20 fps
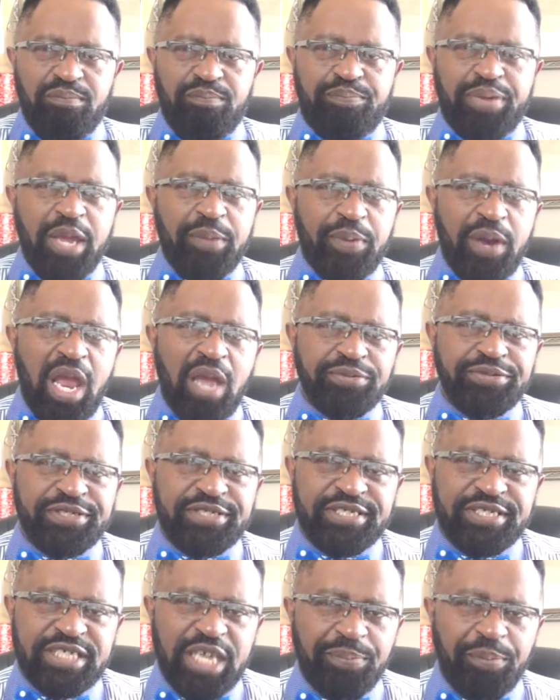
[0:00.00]
People have
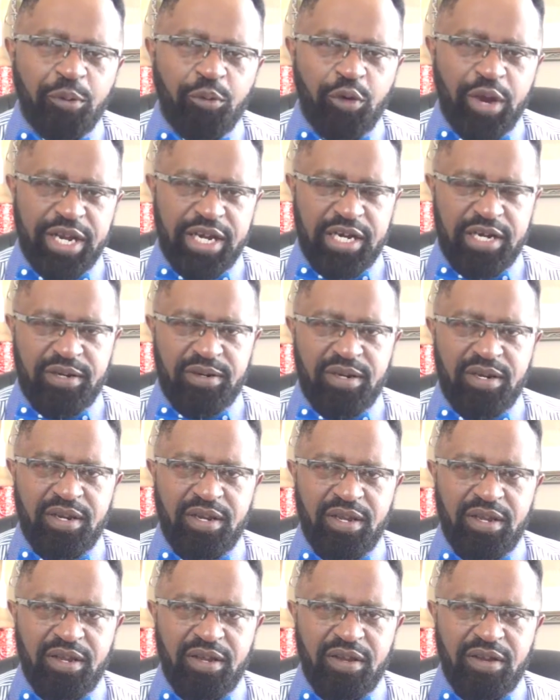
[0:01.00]
separated.
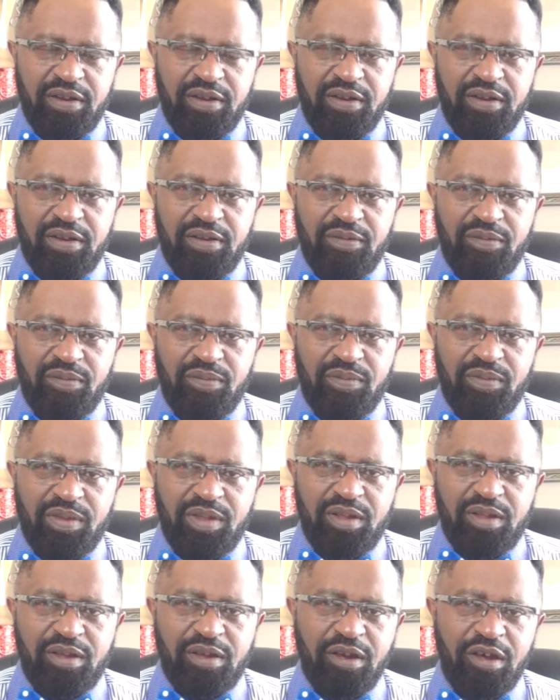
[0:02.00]

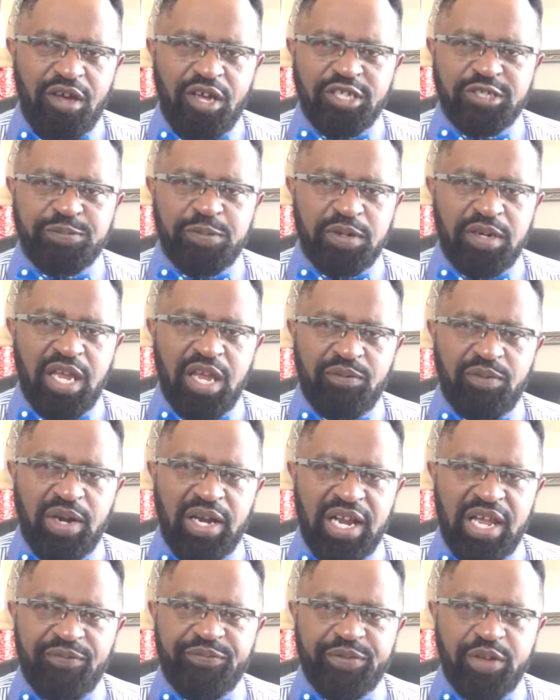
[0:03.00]
Husbands have
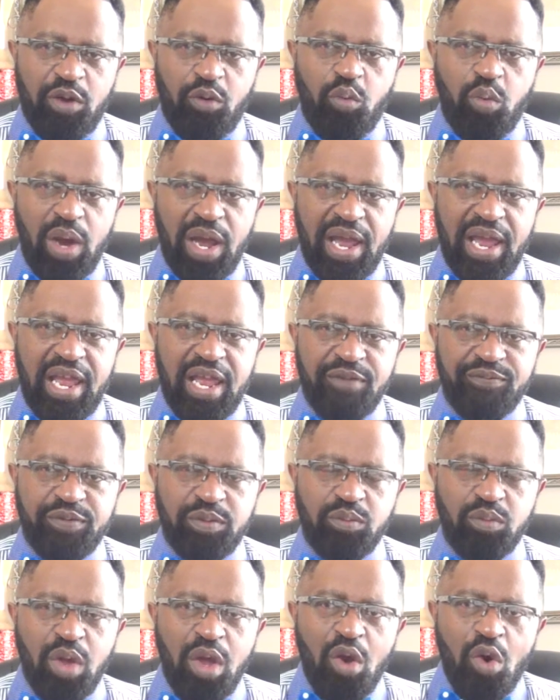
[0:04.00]
left their wives,
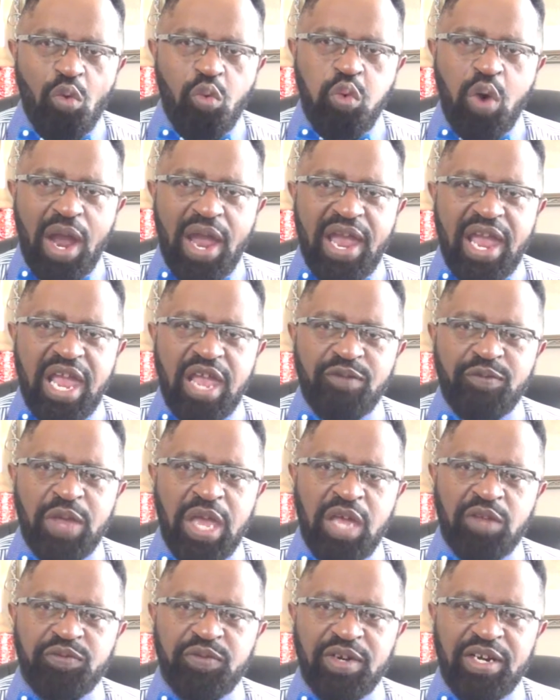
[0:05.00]
and wives
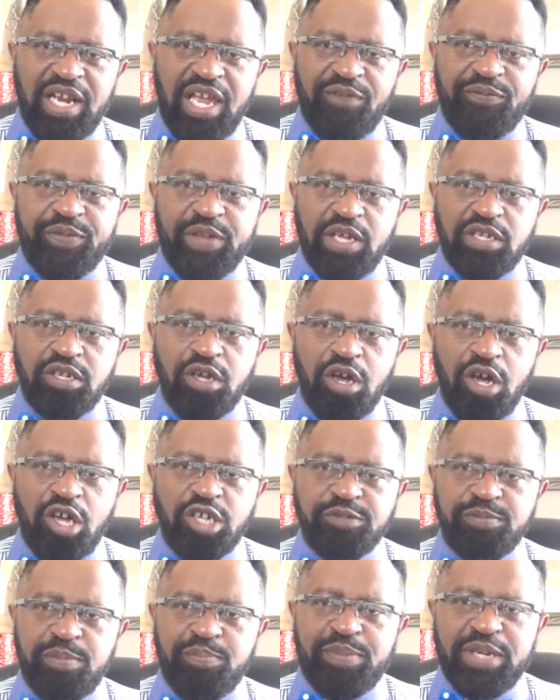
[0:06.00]
have left their
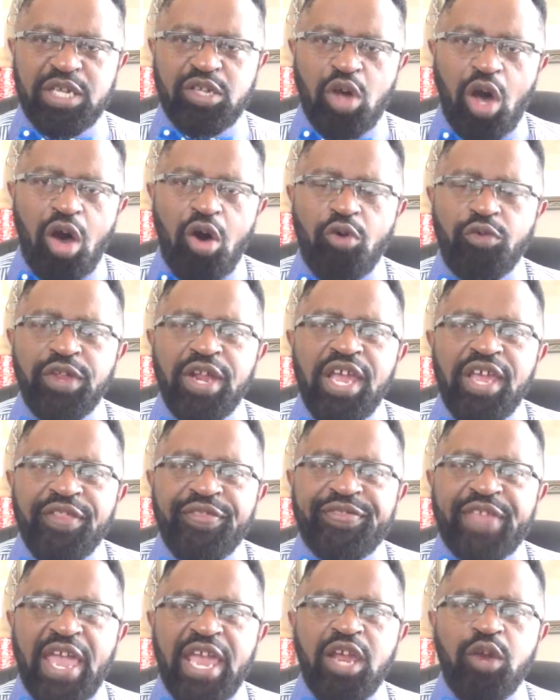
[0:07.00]
husbands because
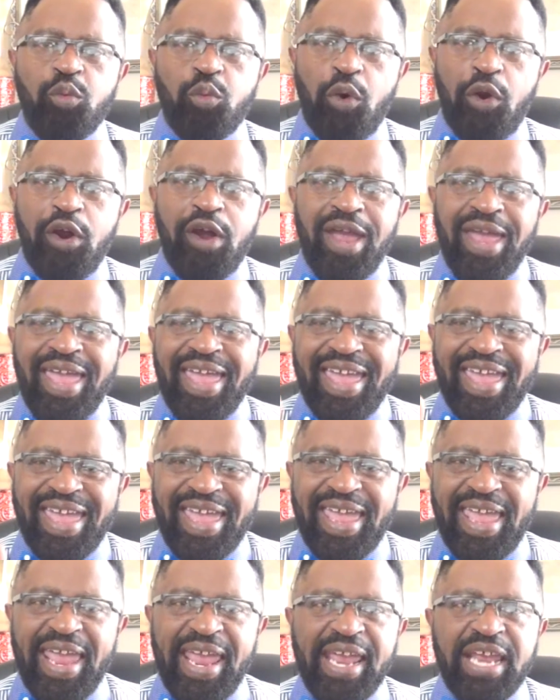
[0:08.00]
they were
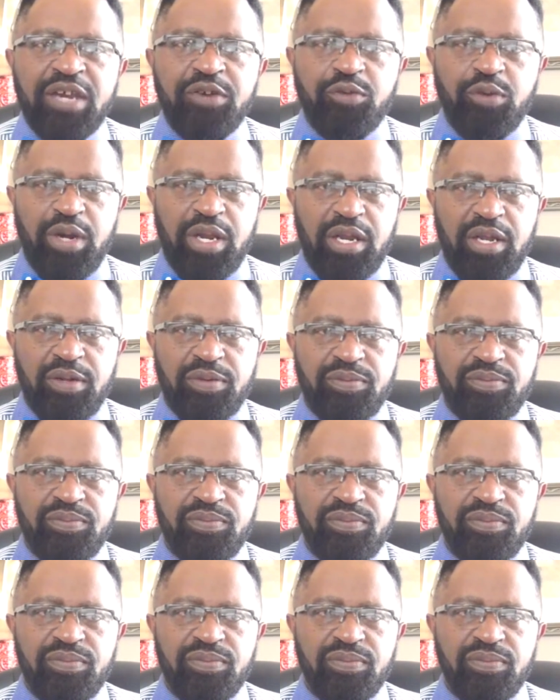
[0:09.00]
angry.
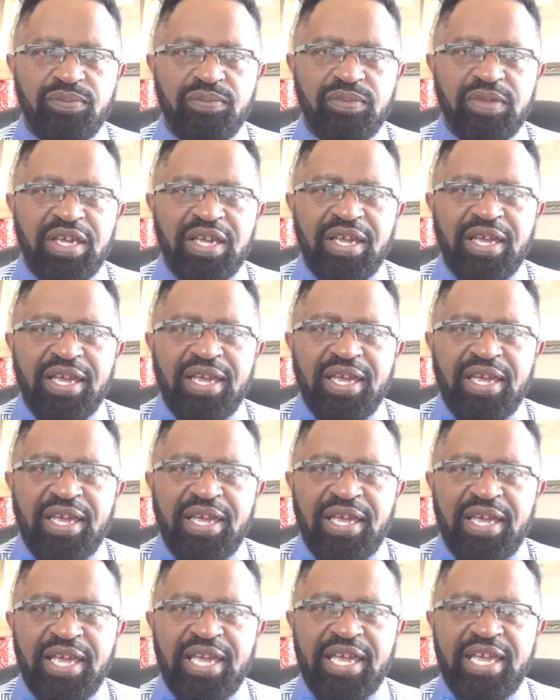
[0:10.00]

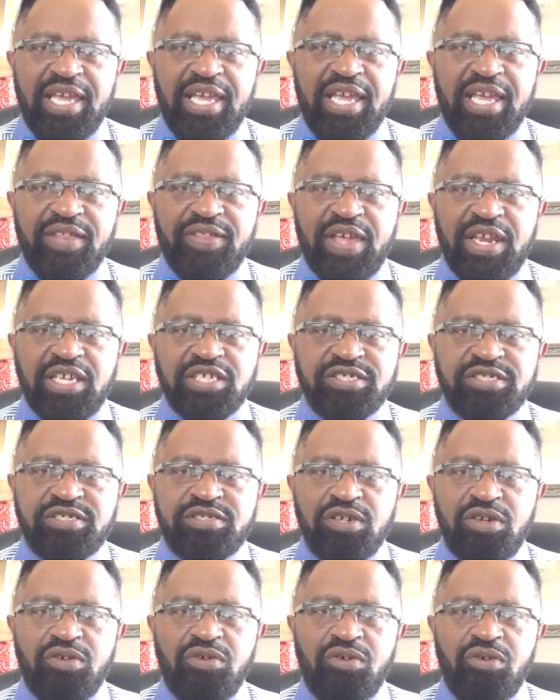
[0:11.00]
He that is
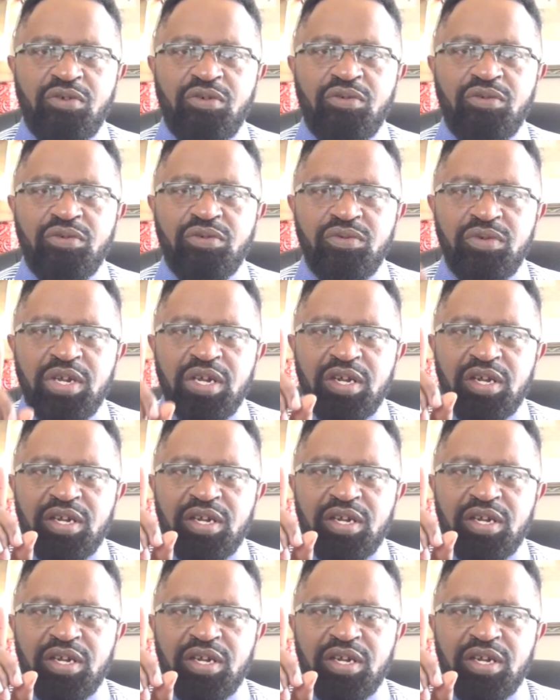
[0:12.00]
soon